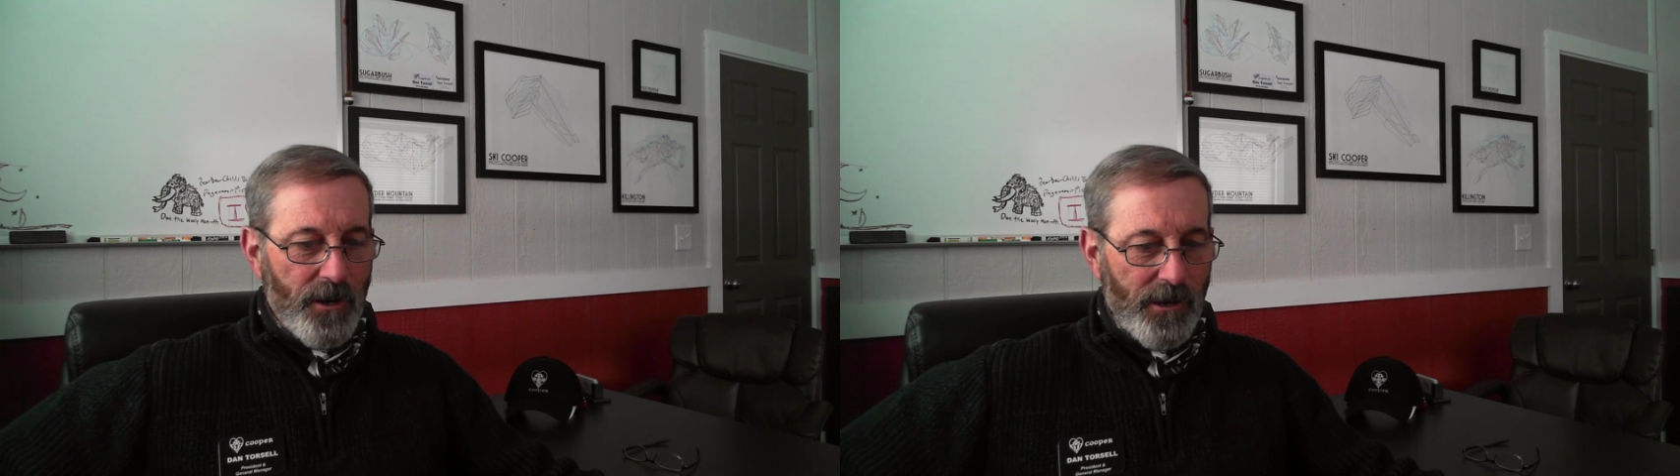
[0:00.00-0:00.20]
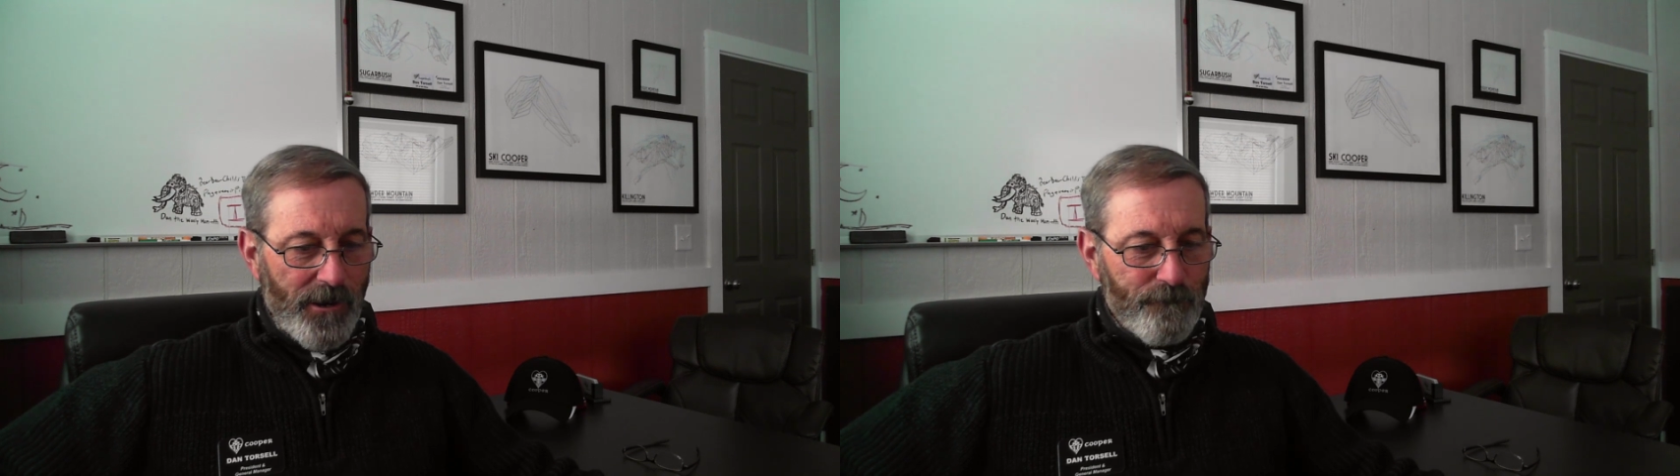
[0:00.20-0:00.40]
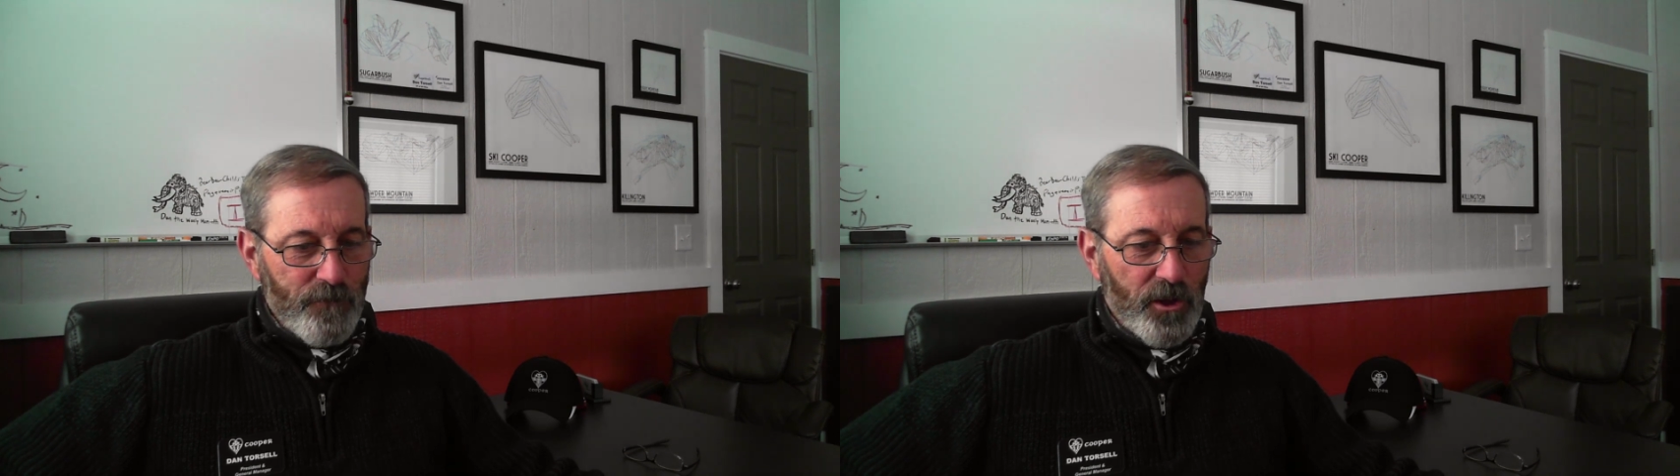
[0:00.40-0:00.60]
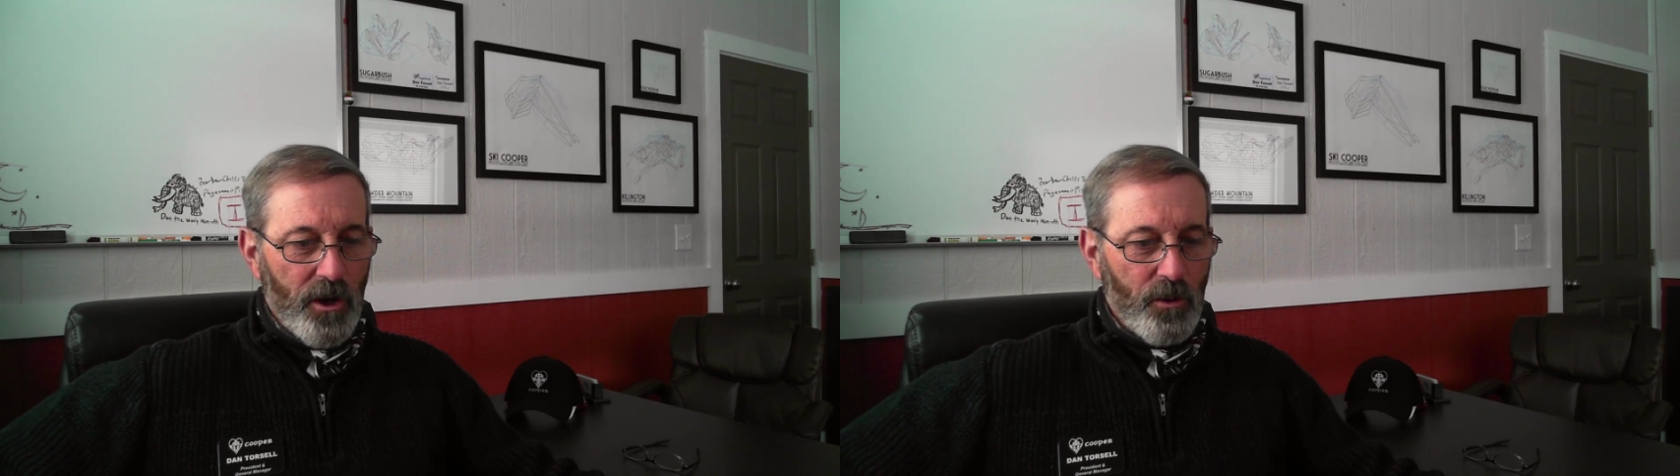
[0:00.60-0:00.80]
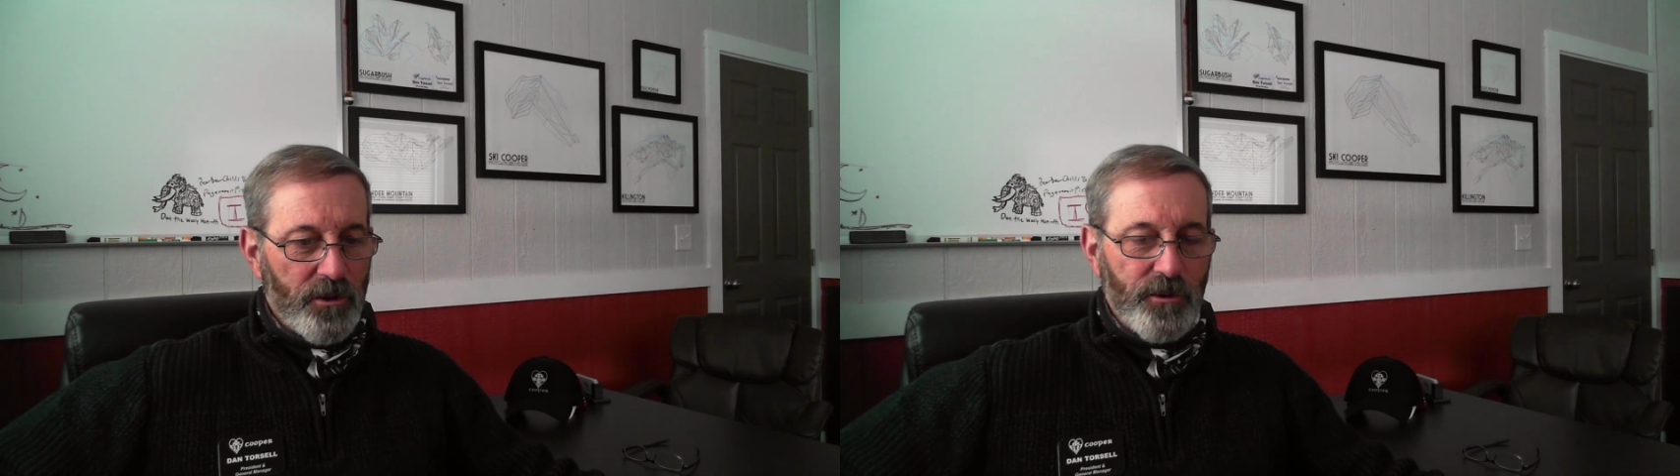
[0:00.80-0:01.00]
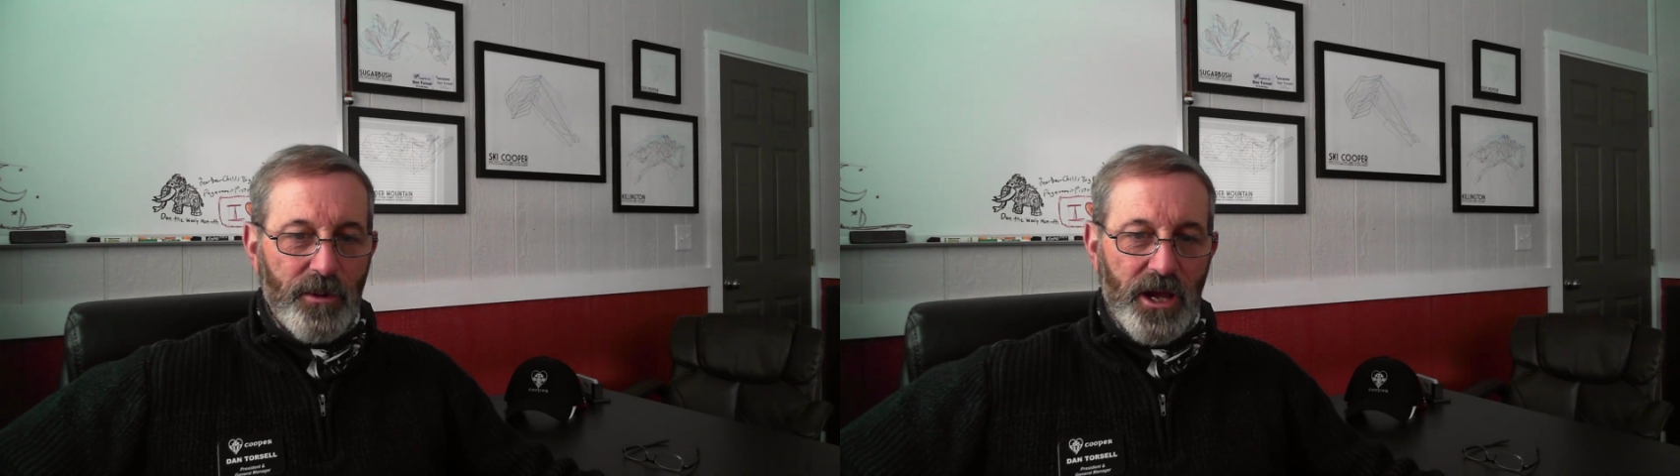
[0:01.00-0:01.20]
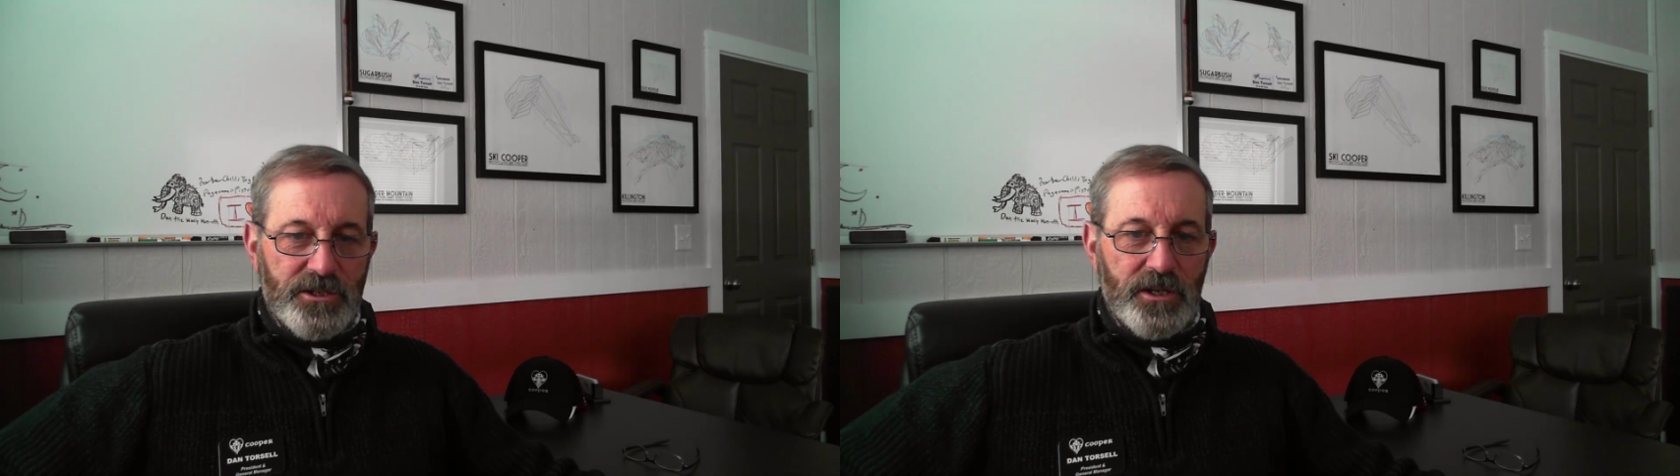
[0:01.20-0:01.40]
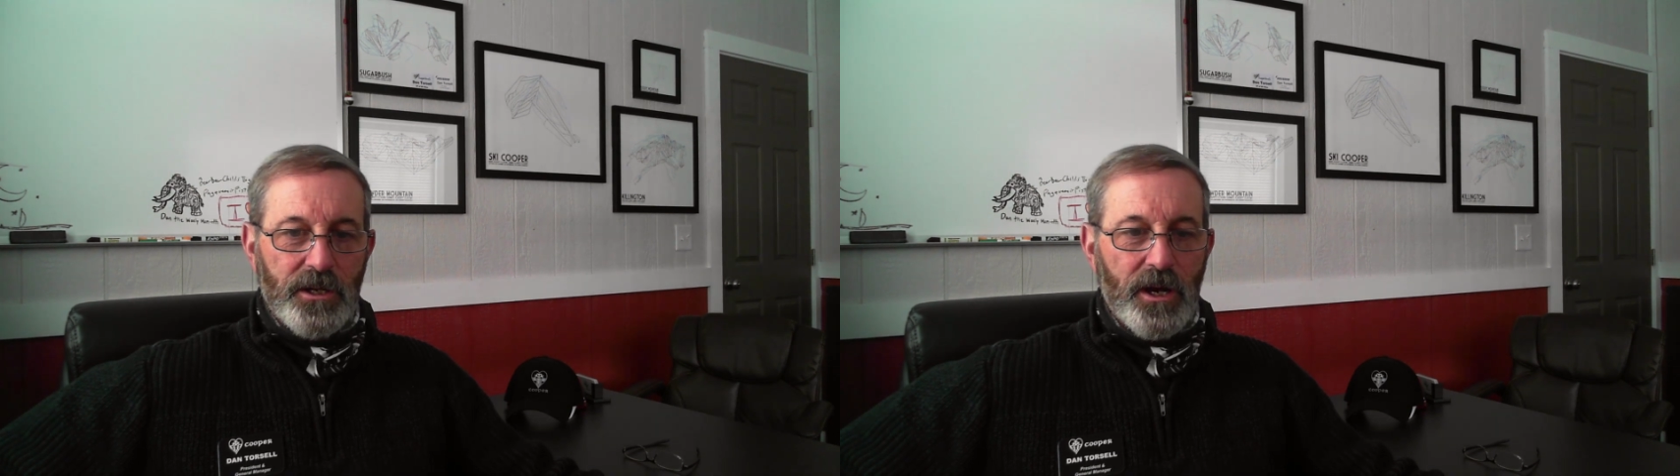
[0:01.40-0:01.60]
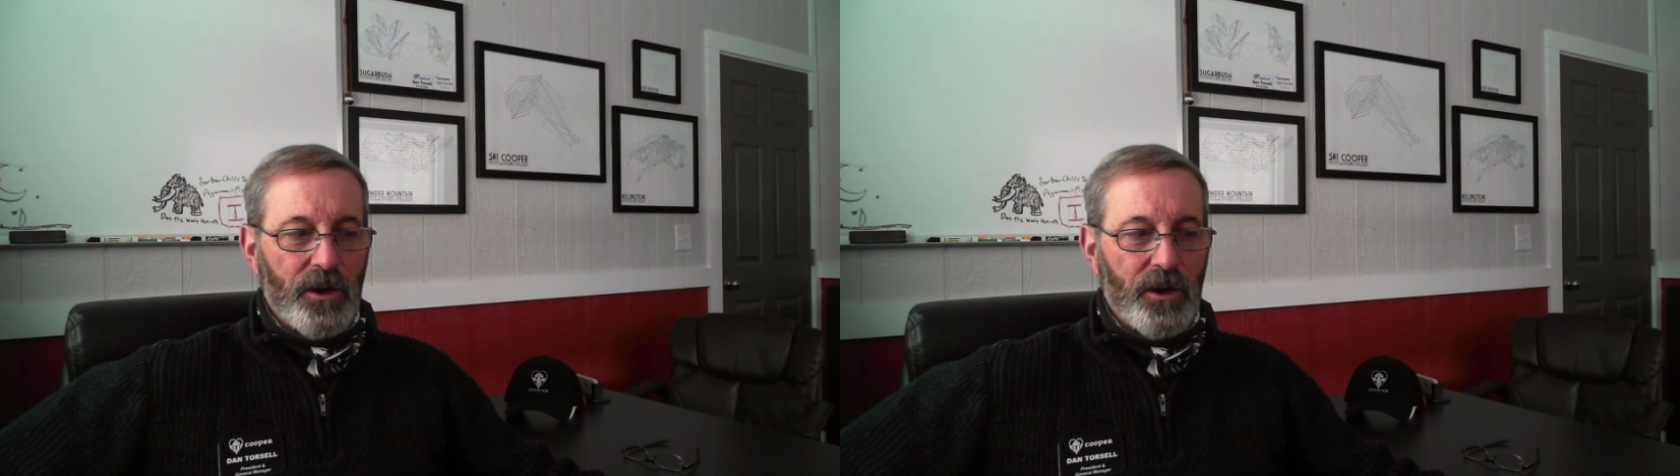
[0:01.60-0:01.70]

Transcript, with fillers: Um, along with the masking,